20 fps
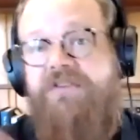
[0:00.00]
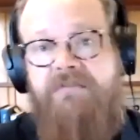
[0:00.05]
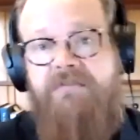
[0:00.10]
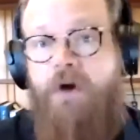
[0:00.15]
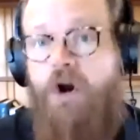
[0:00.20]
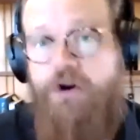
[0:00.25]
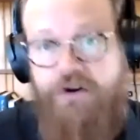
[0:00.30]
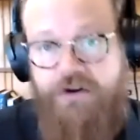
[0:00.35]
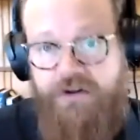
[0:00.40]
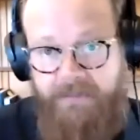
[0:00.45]

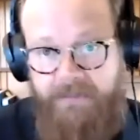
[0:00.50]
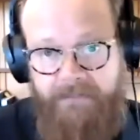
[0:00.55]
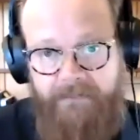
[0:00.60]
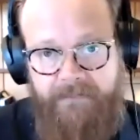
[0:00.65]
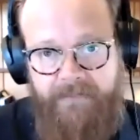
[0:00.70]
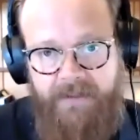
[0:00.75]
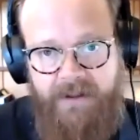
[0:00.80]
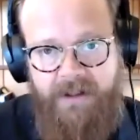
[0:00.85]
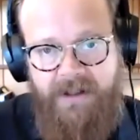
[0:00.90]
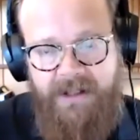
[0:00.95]
martyrdom.
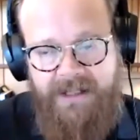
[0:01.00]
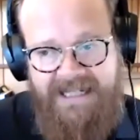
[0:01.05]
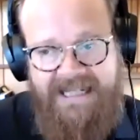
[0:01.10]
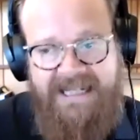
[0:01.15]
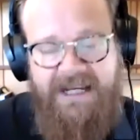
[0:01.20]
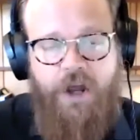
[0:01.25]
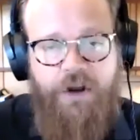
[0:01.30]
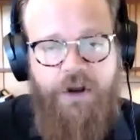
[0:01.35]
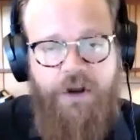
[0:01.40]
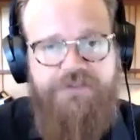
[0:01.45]
He
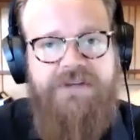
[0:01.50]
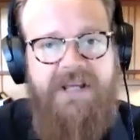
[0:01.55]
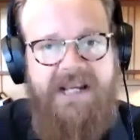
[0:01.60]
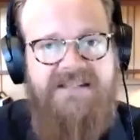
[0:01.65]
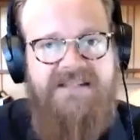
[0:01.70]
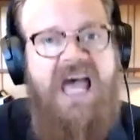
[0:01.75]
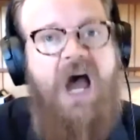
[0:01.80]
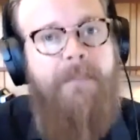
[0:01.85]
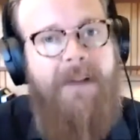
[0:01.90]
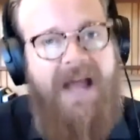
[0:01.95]

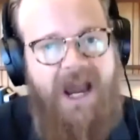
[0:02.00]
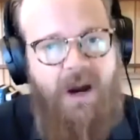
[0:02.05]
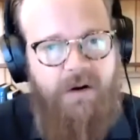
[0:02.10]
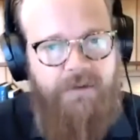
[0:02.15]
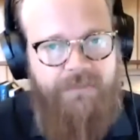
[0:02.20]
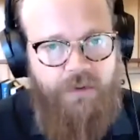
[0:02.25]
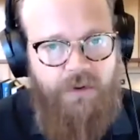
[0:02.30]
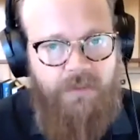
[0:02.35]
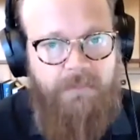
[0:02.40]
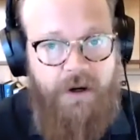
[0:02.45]
understands how
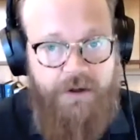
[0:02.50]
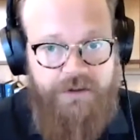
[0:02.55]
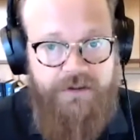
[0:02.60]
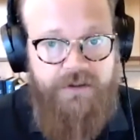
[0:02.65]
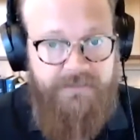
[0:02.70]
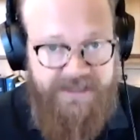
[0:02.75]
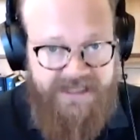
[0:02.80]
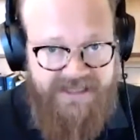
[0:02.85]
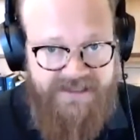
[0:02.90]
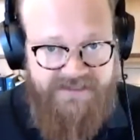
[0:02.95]
powerful
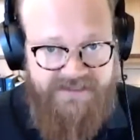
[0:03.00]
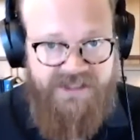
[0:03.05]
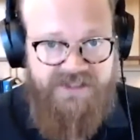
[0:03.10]
martyrdom is.